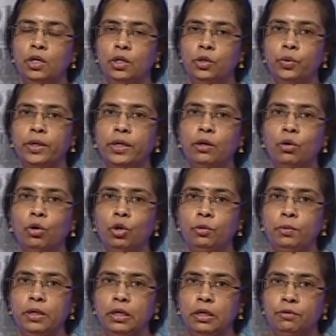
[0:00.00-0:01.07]
You can all
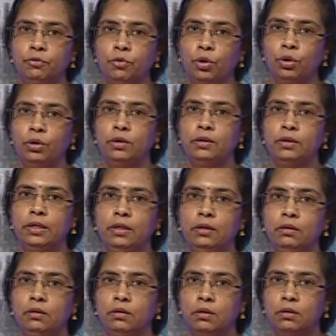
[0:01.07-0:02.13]
be involved
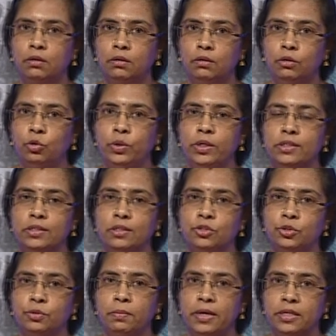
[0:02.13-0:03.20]
in doing such
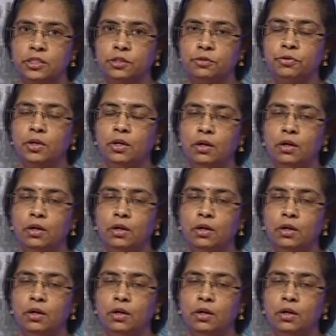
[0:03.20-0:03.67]
a massive